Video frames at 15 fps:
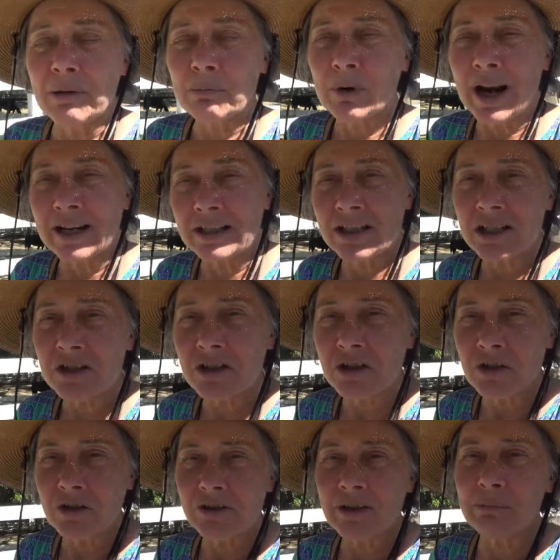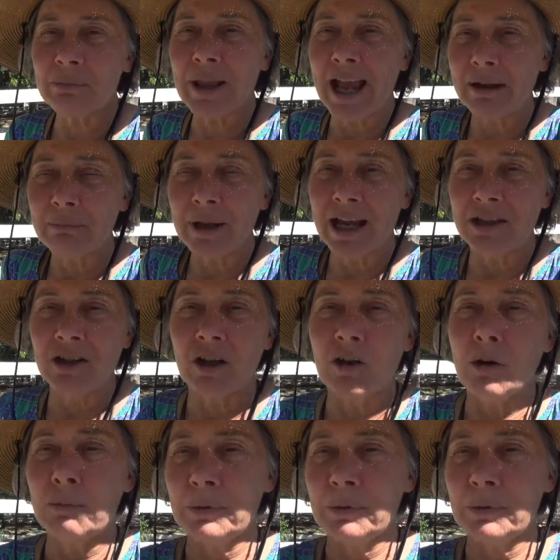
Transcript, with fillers: practitioners of black magic who